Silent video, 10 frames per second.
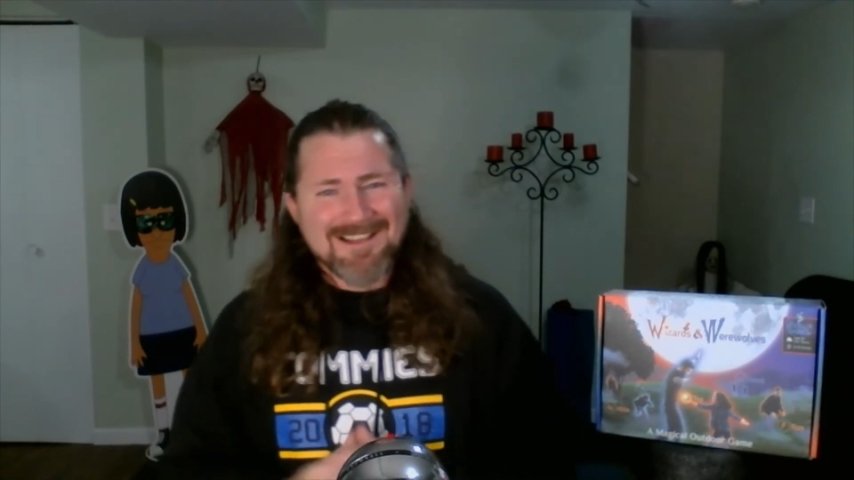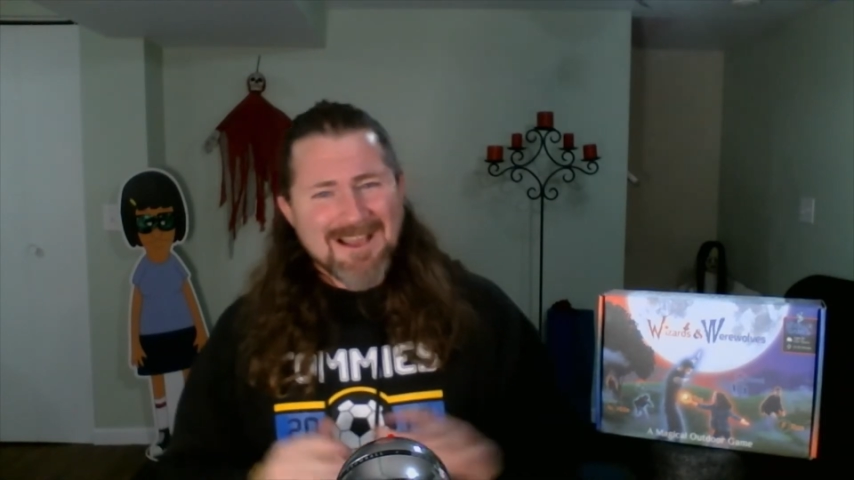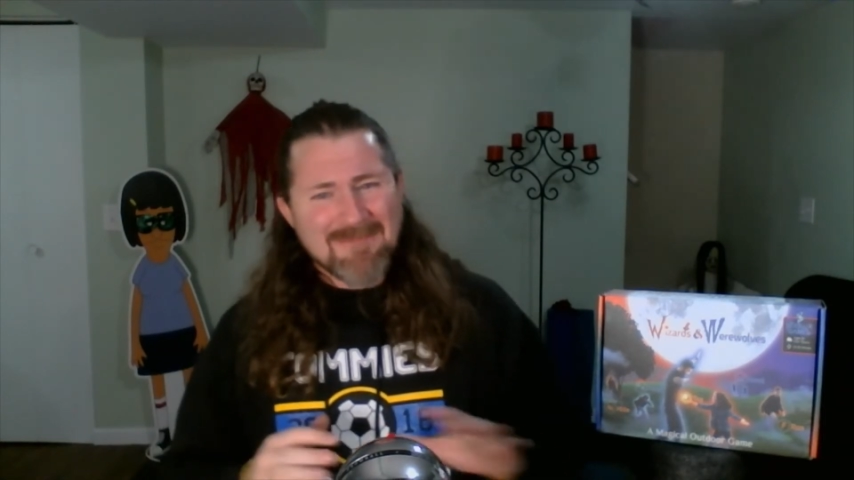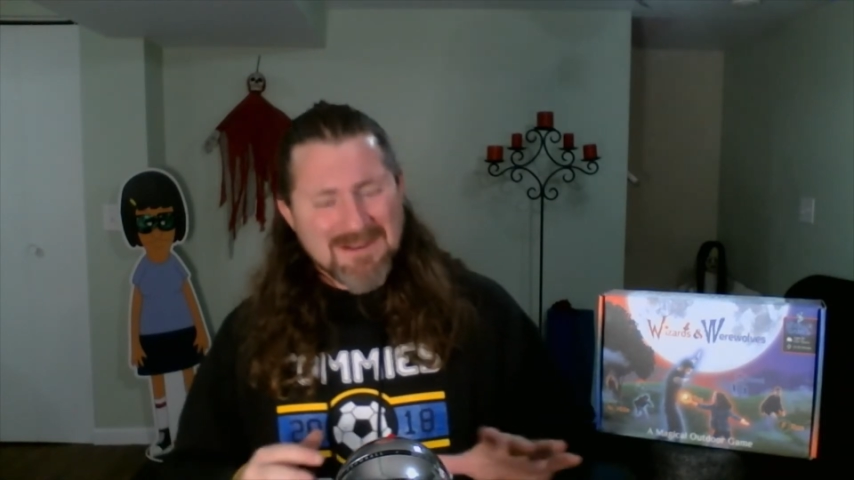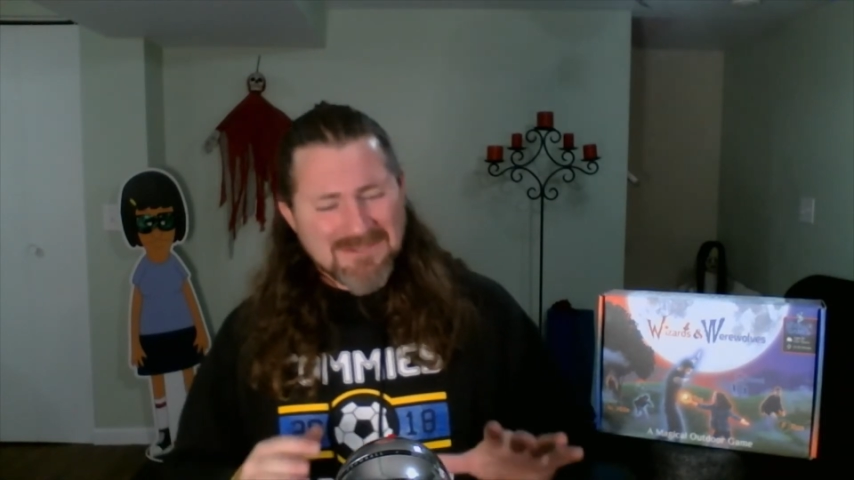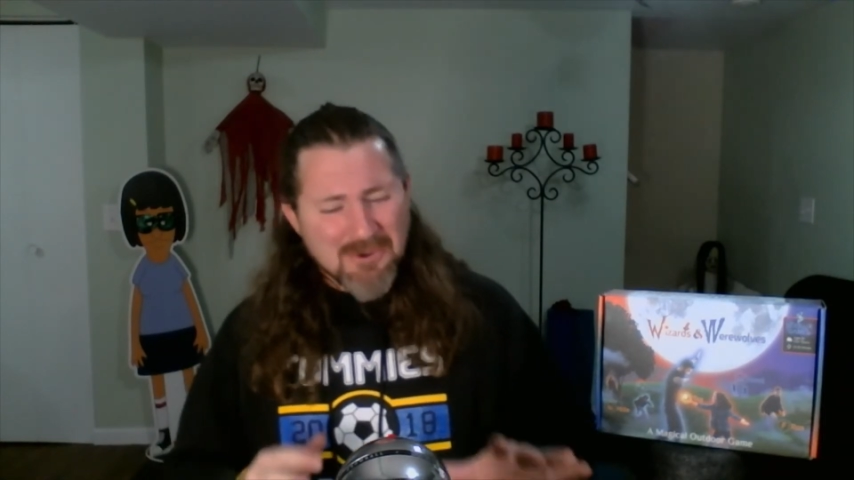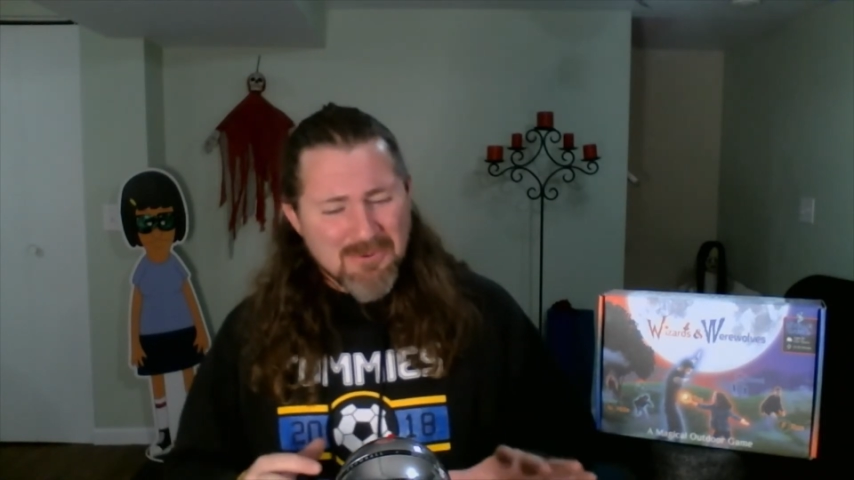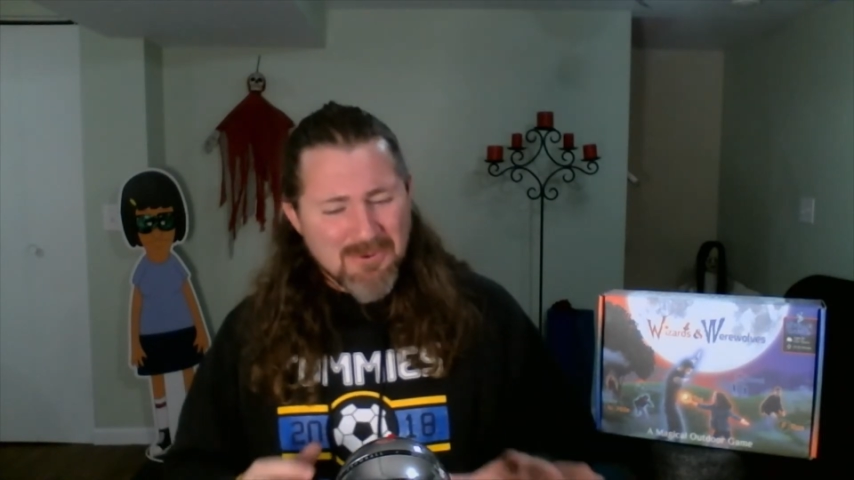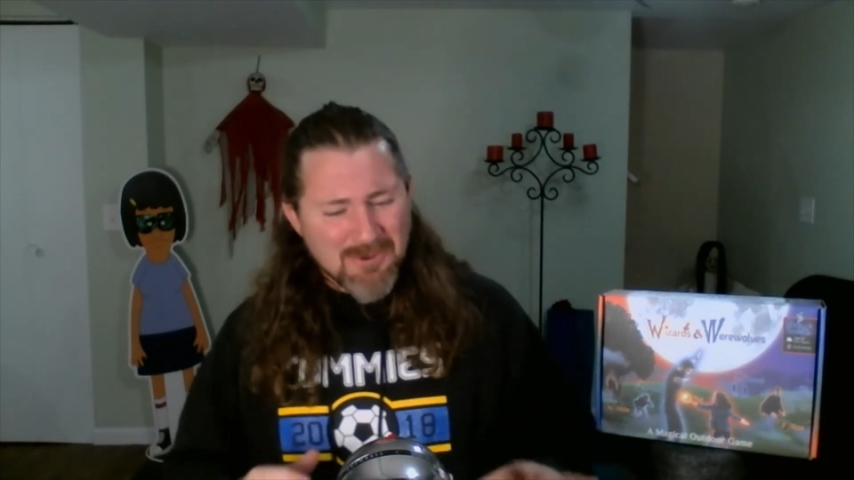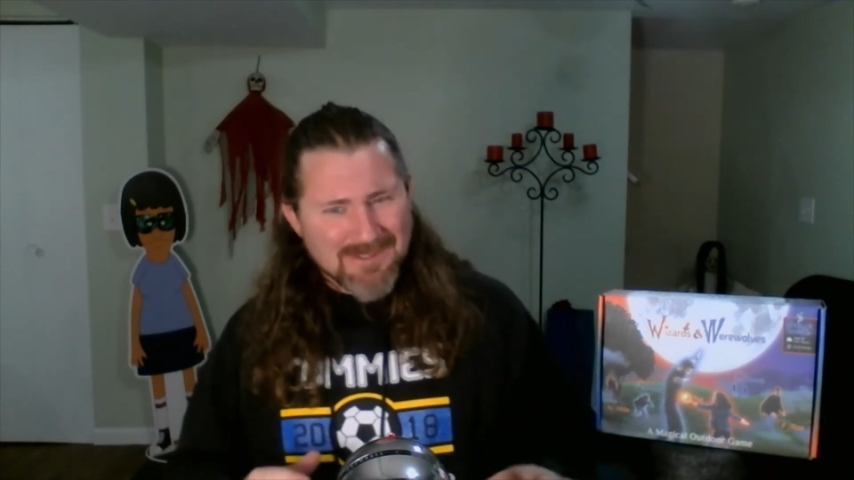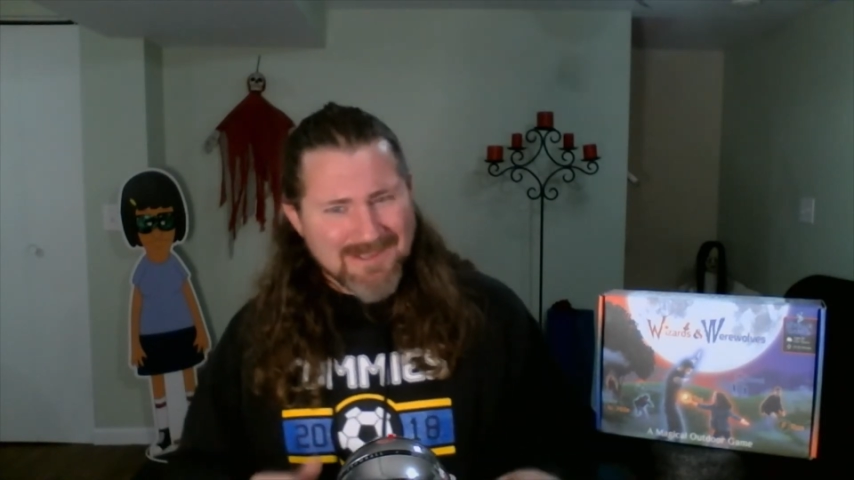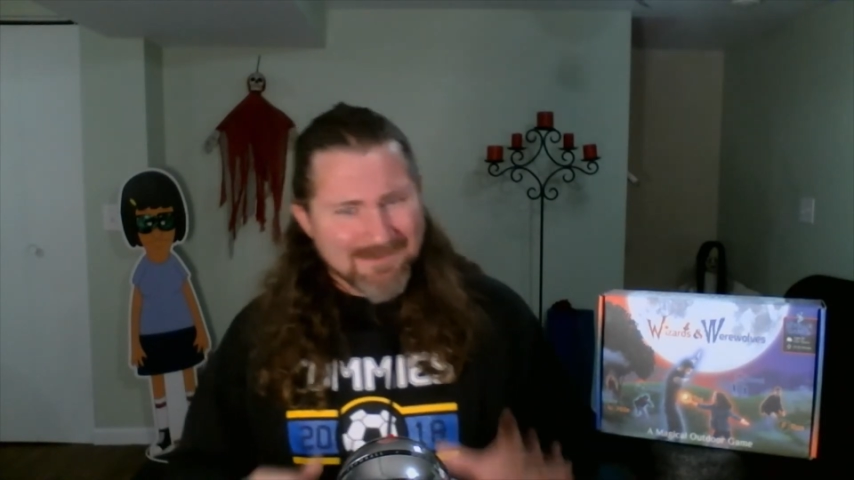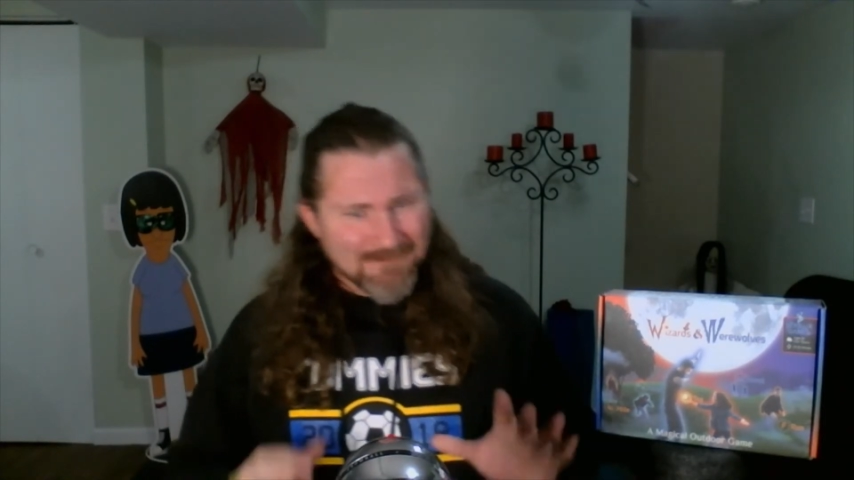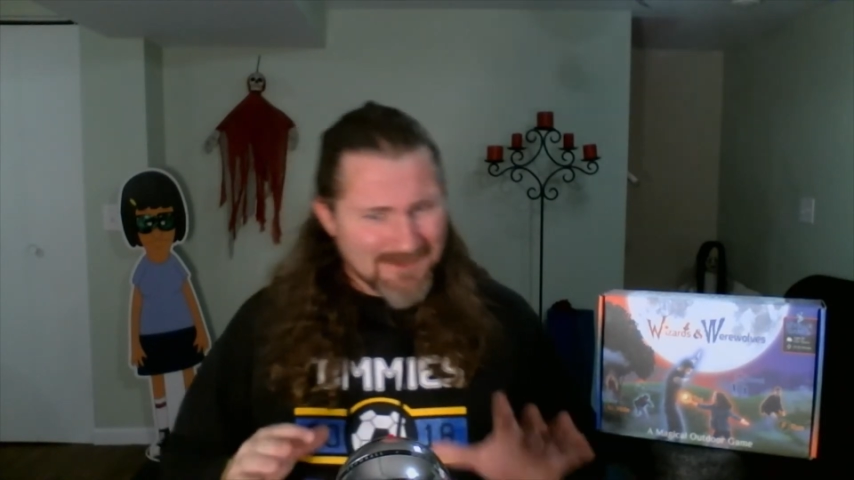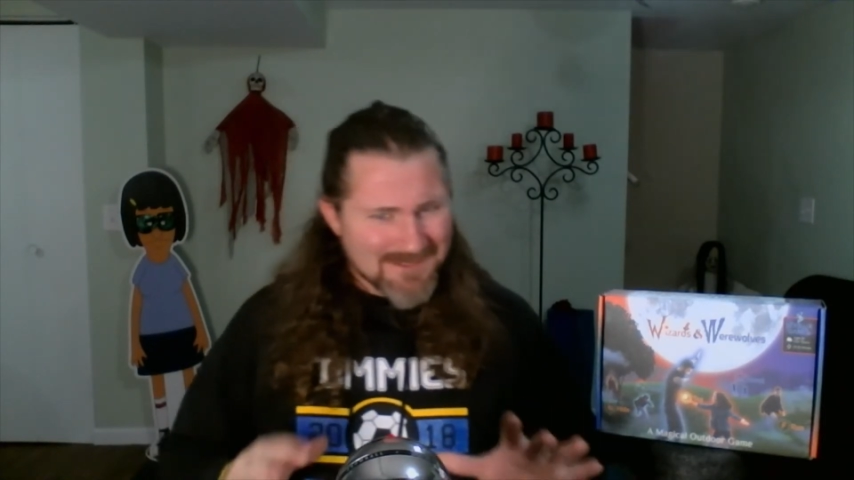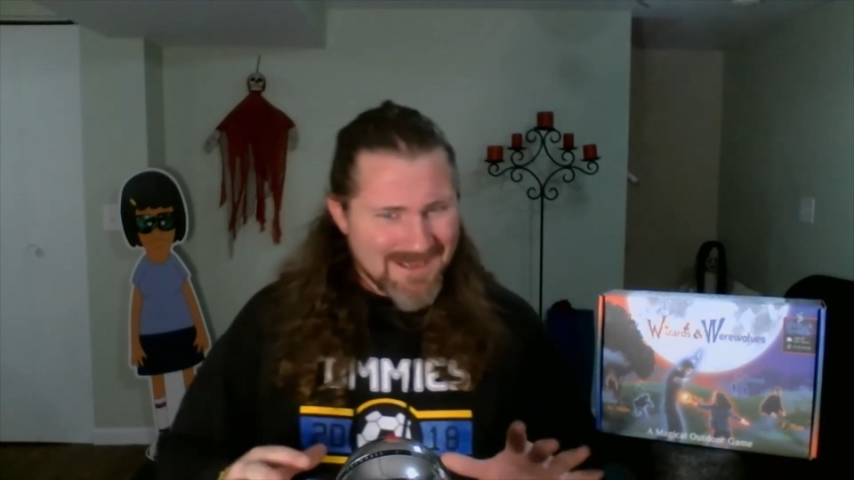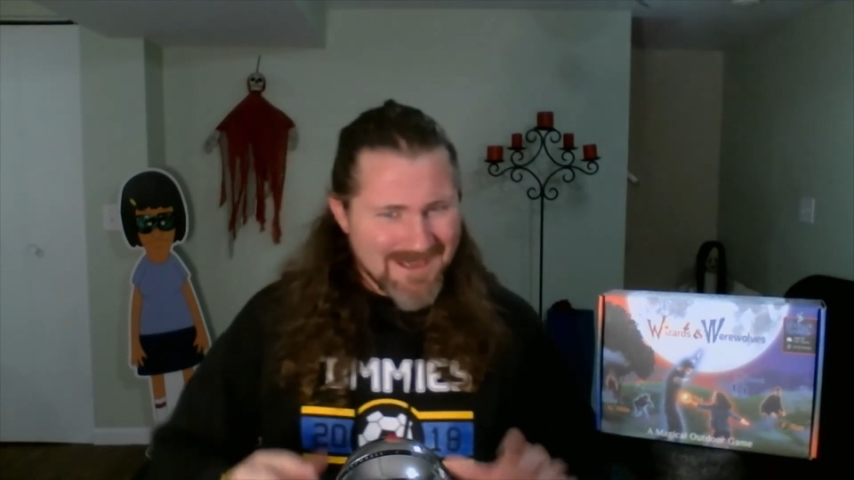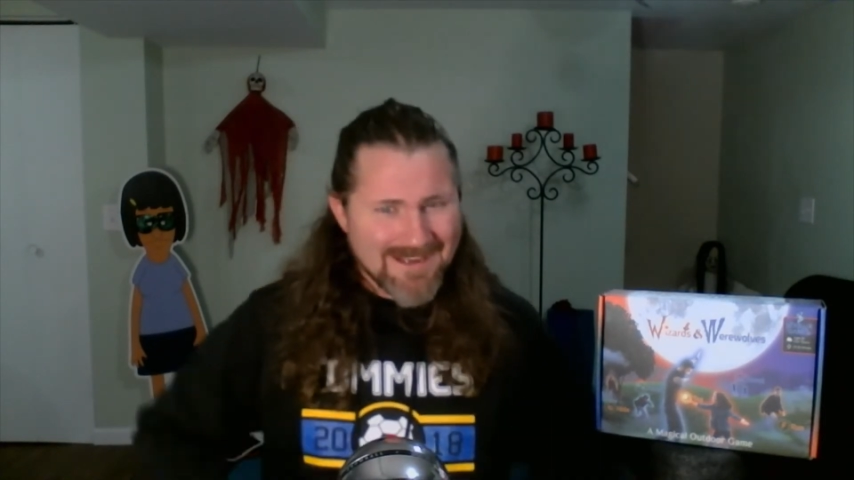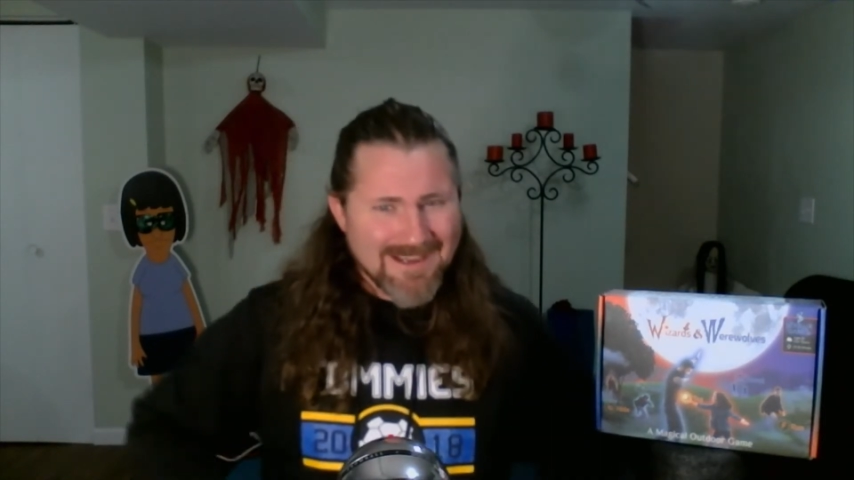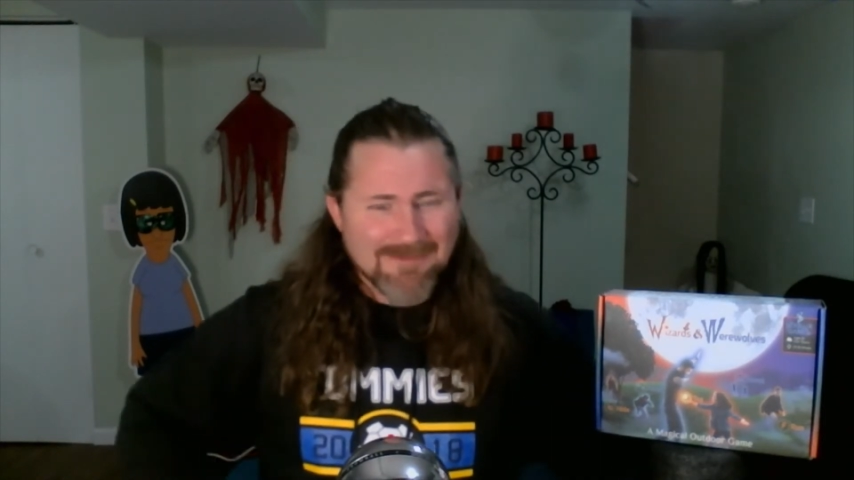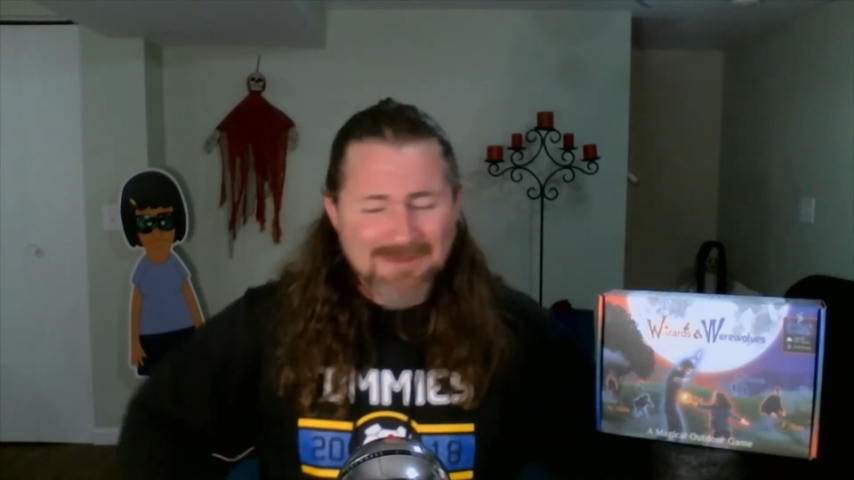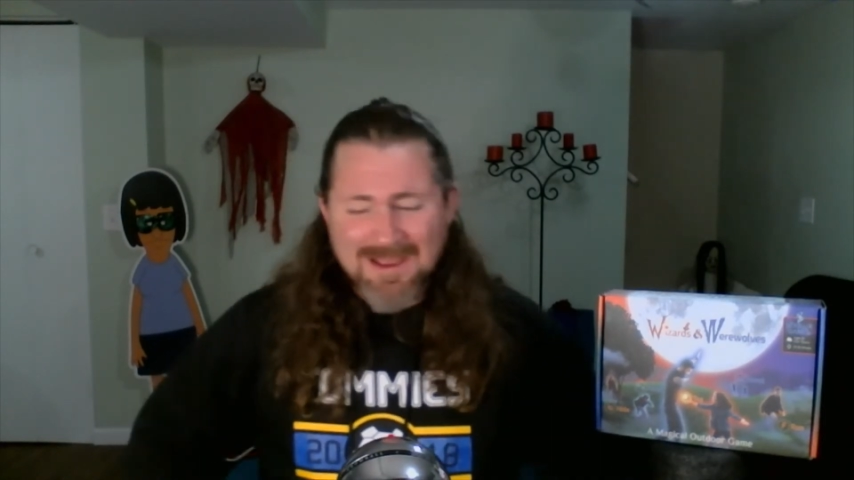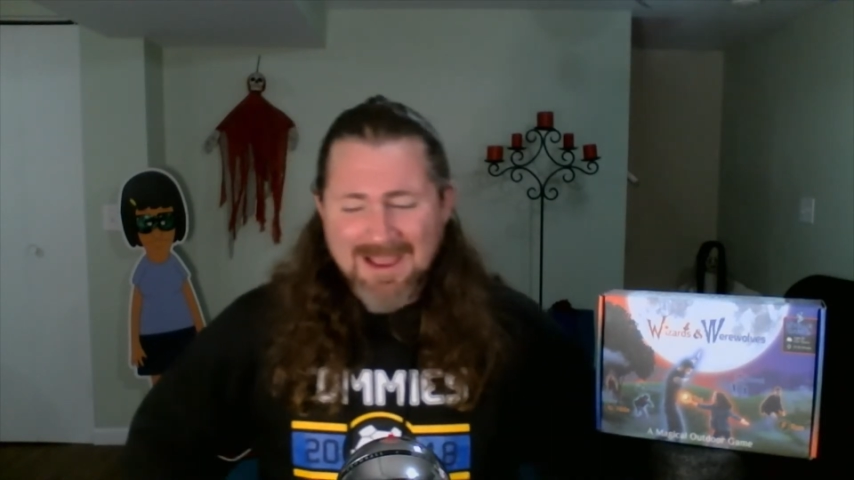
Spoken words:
I'm not too old yet for this kind of game.